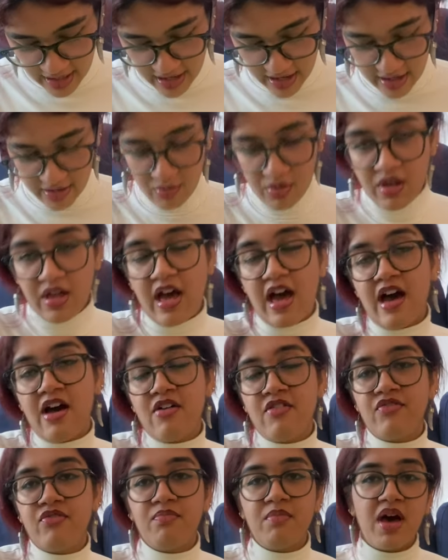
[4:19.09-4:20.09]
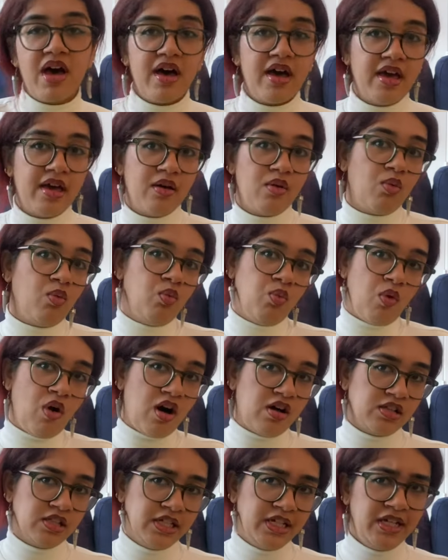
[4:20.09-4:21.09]
I will have my
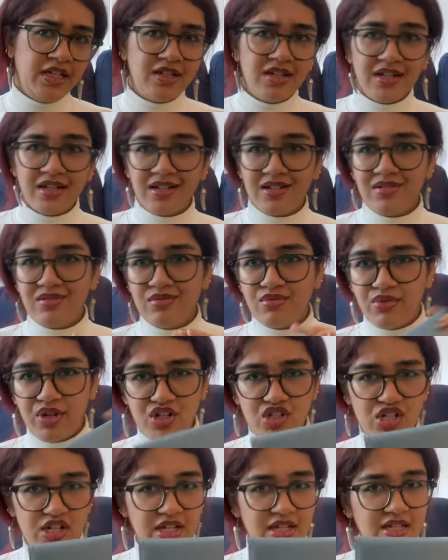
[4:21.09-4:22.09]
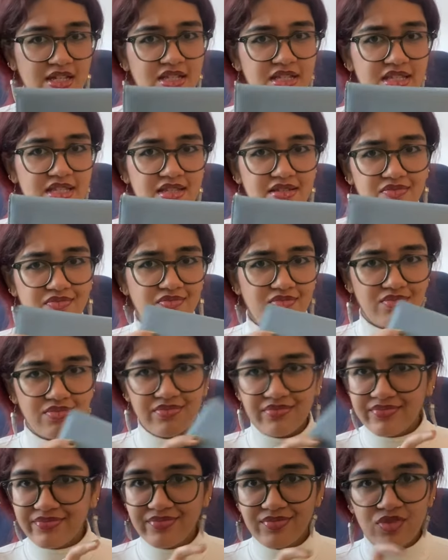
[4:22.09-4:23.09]
wallet, which is
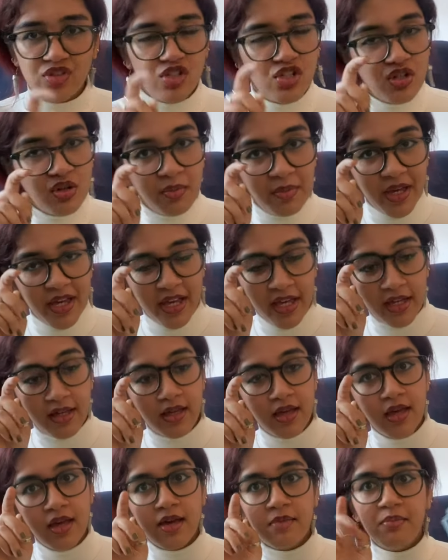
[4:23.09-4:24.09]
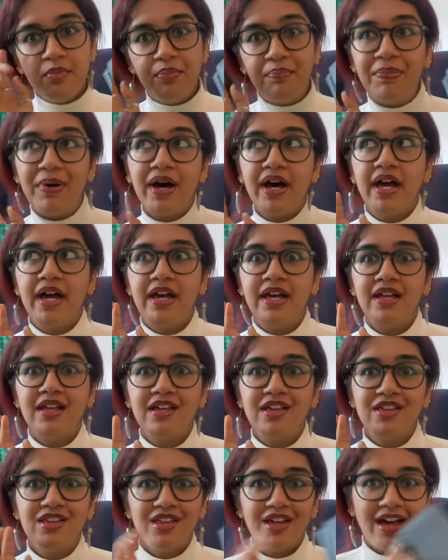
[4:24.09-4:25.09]
too big, but
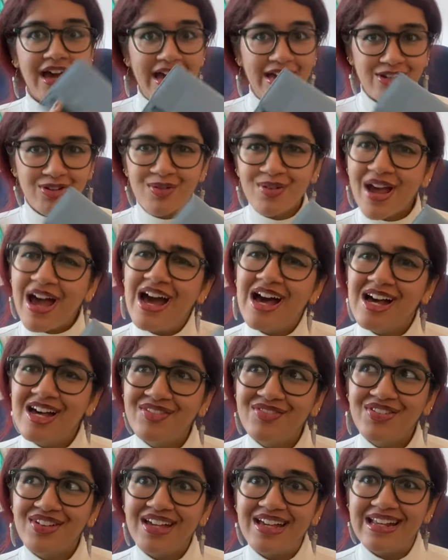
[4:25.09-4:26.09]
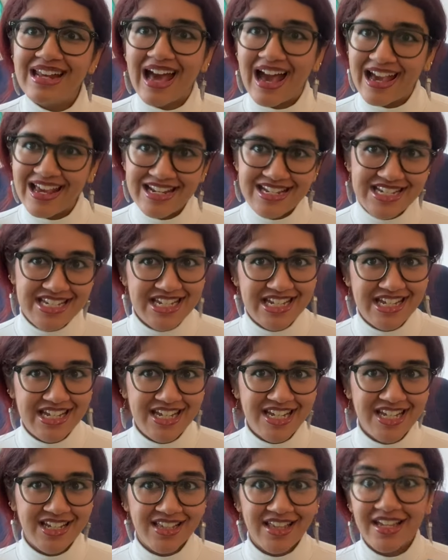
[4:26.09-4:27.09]
I don't have an
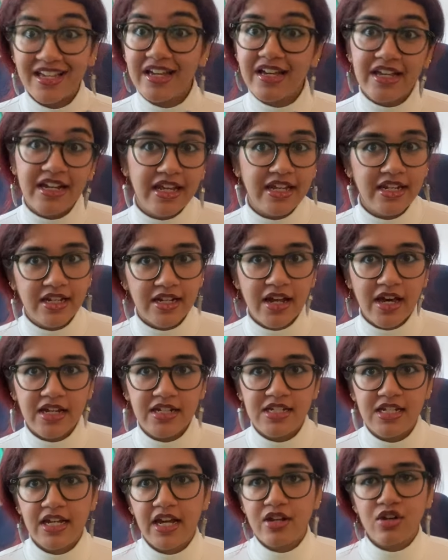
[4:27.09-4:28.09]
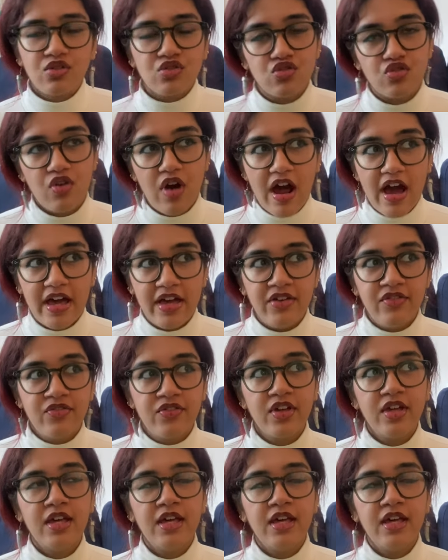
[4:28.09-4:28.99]
ID, like a Canadian ID. I don't drive,